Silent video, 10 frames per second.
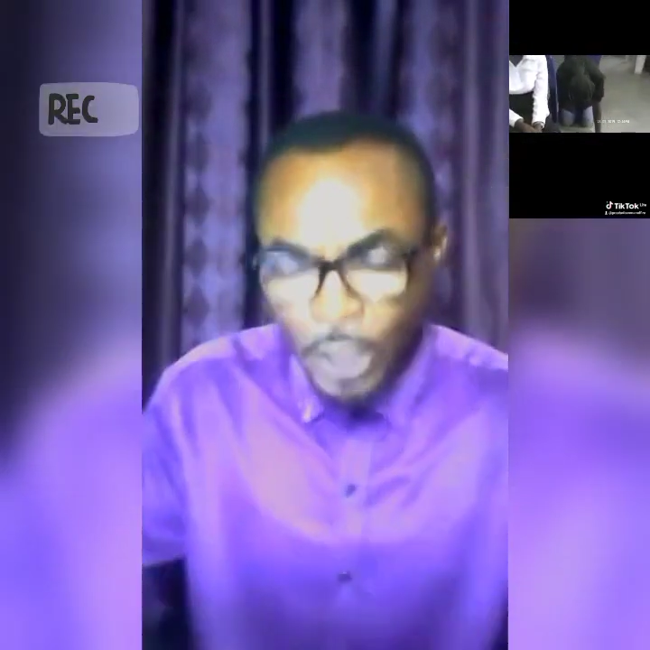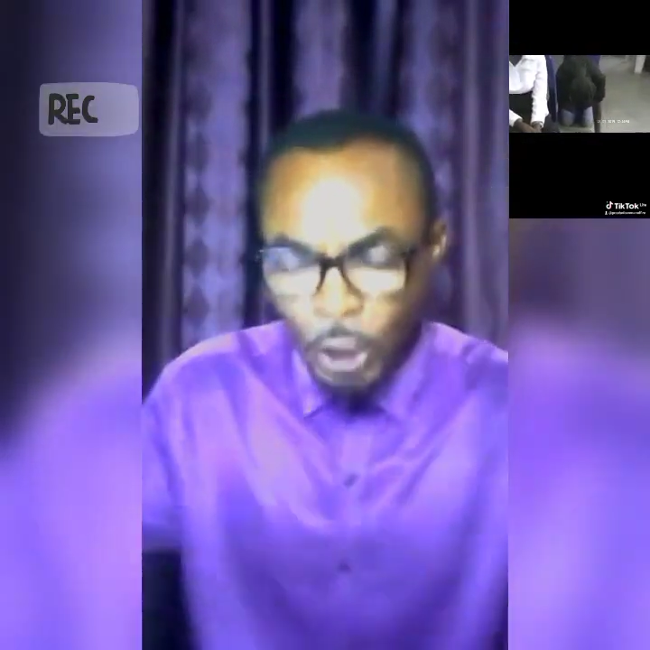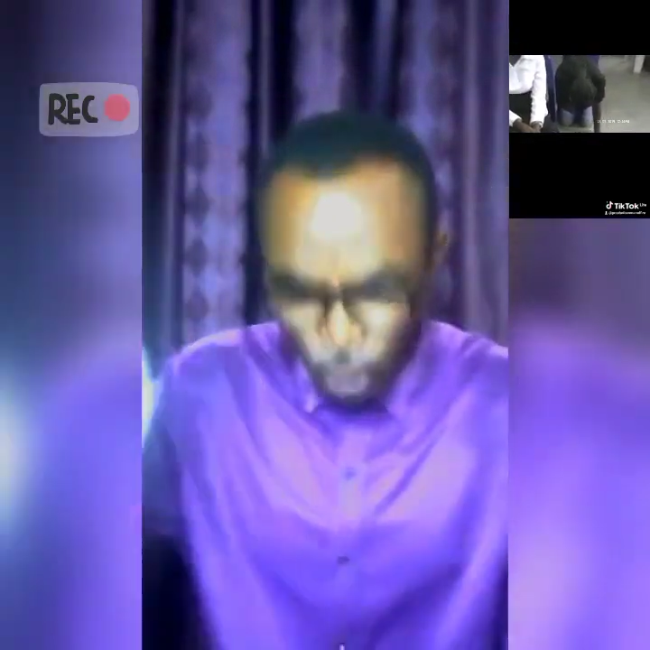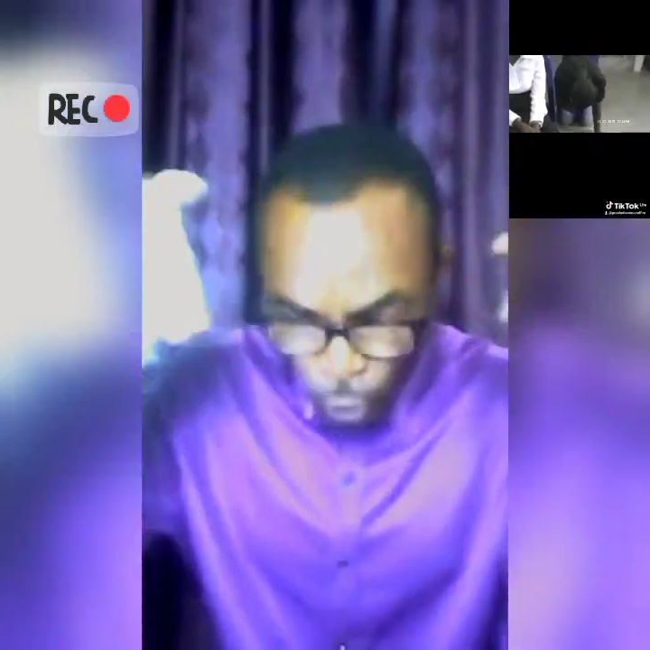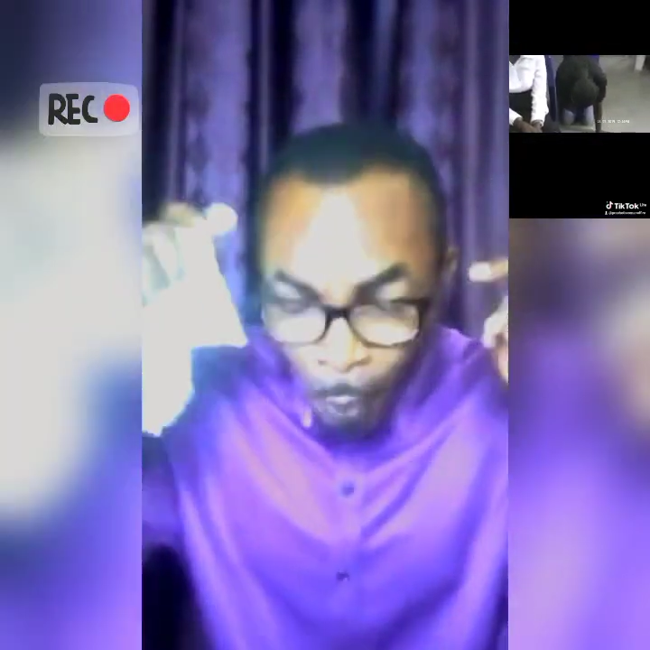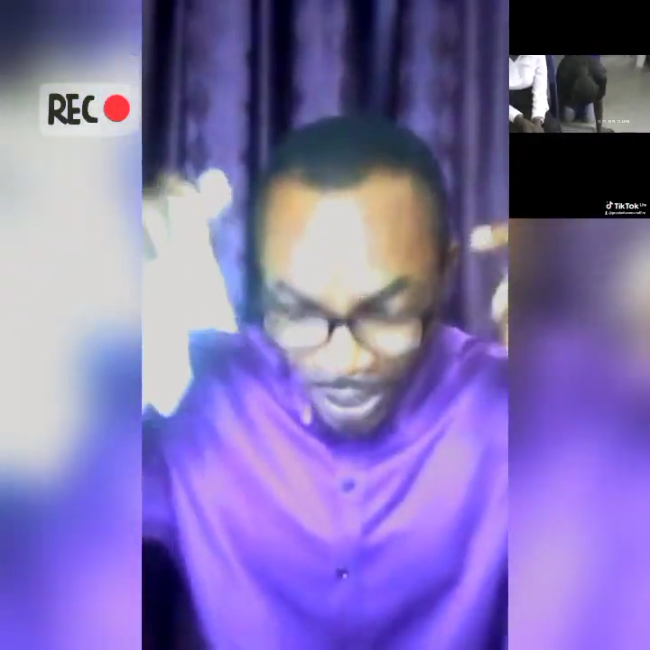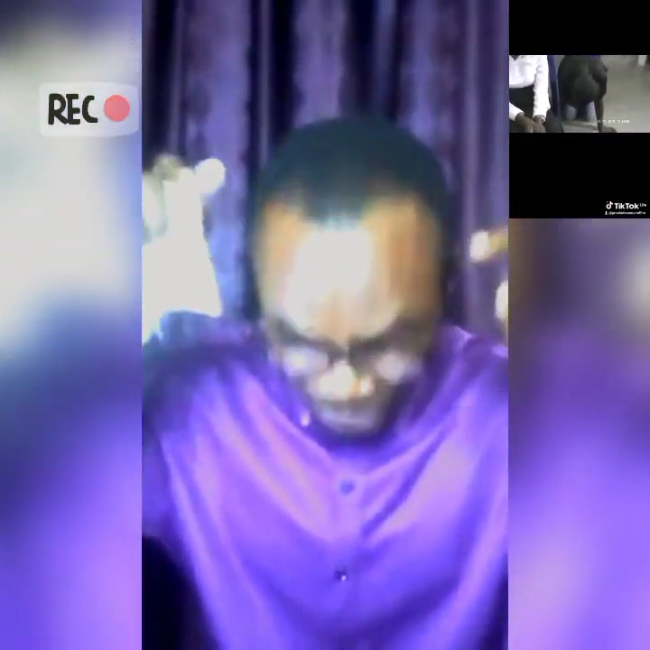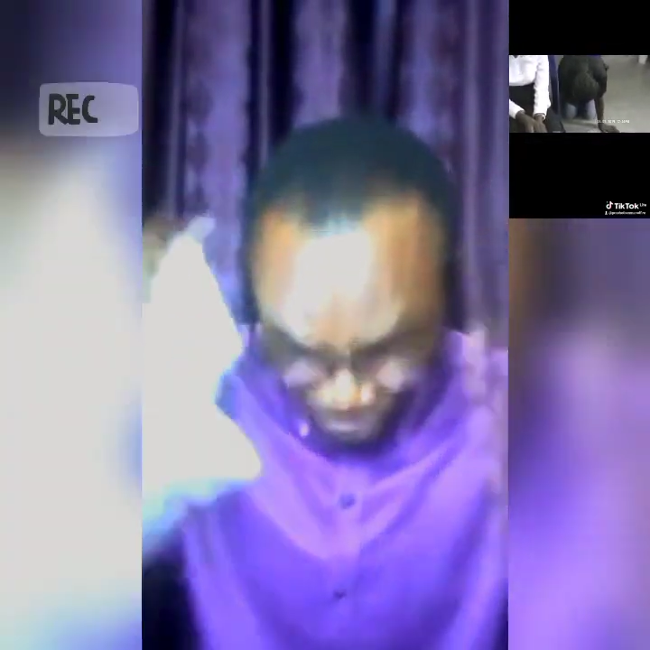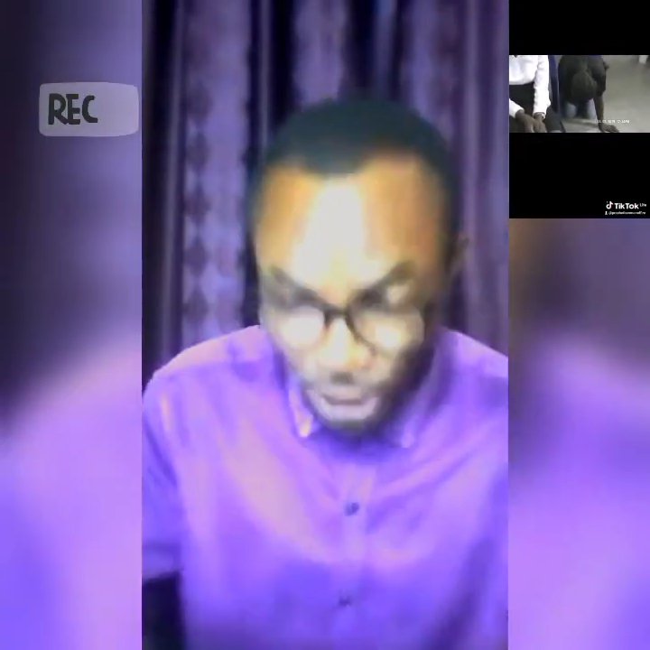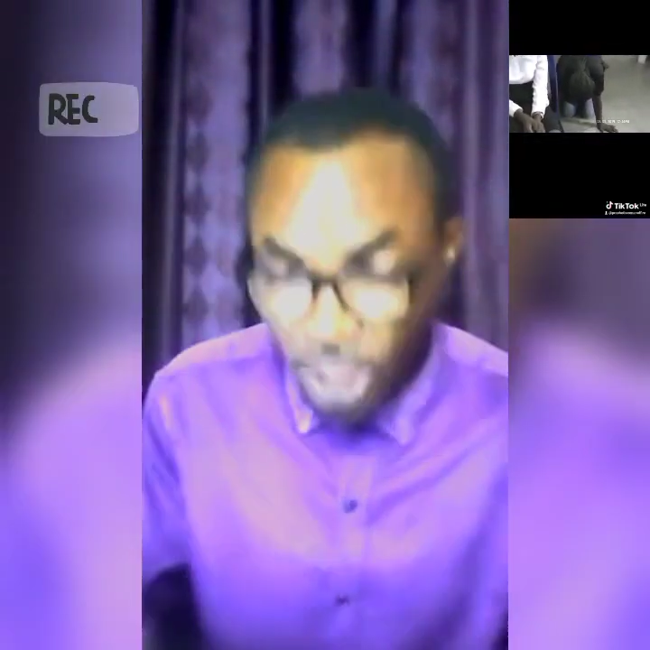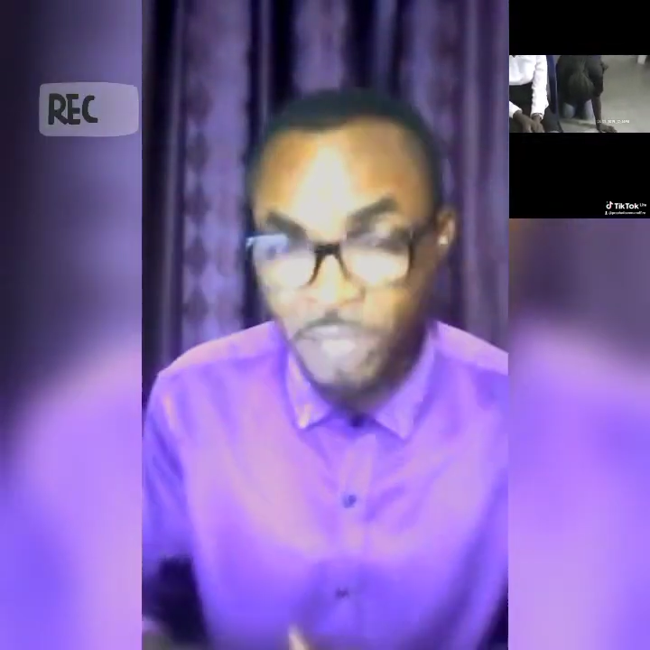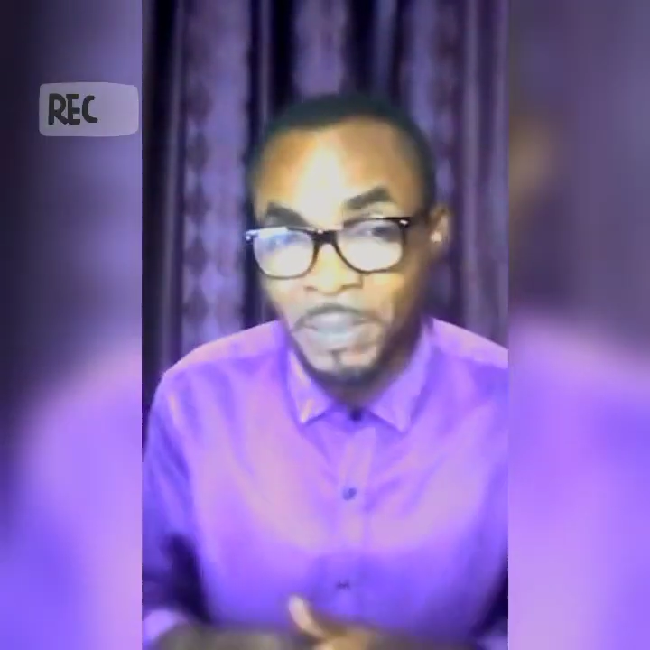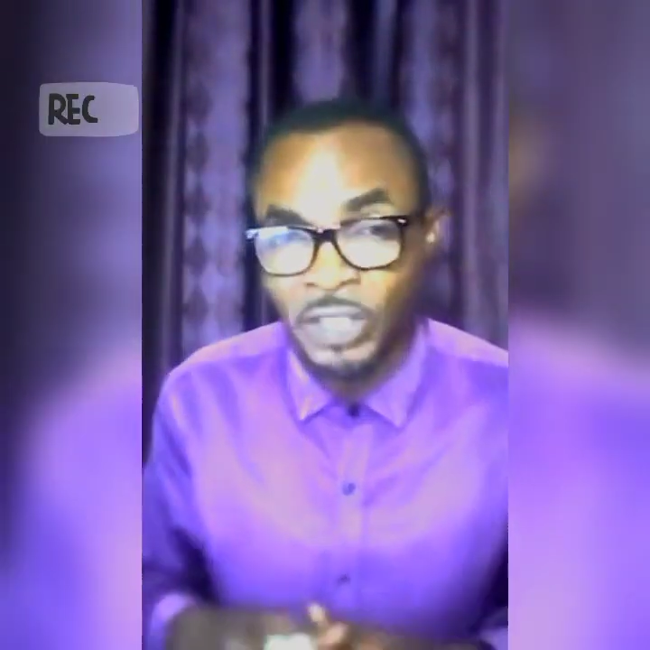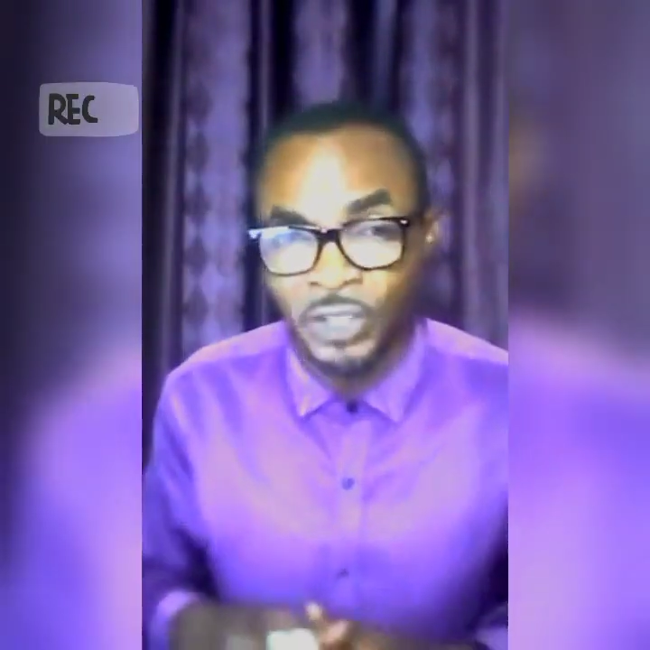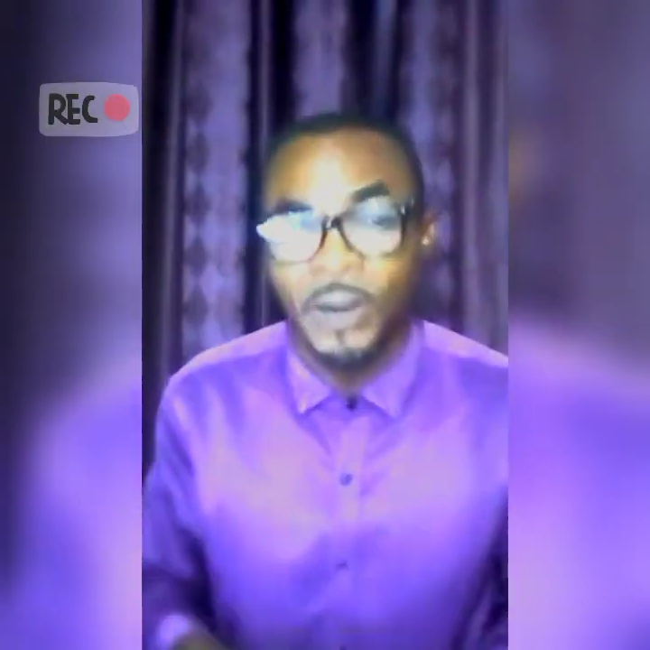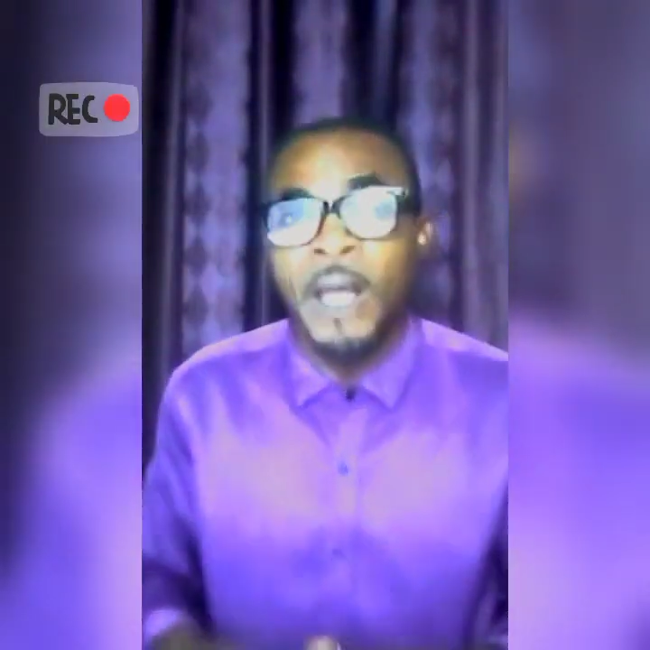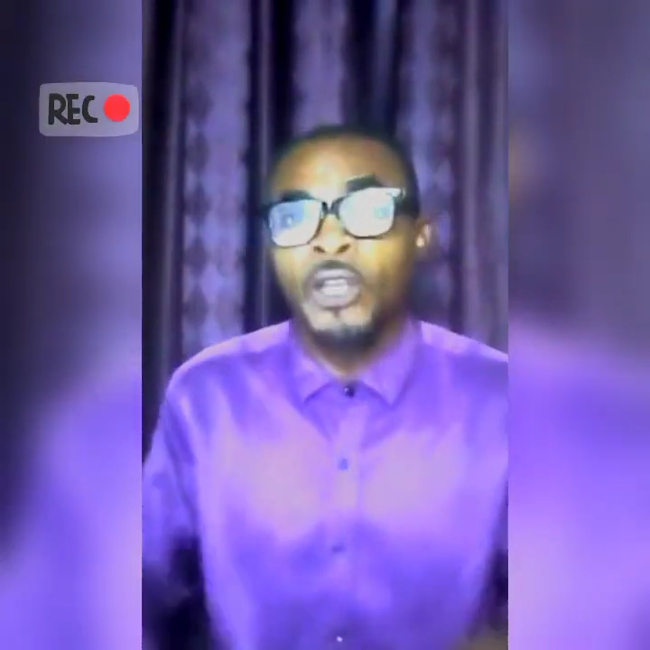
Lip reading: you sow a seed on this ministry,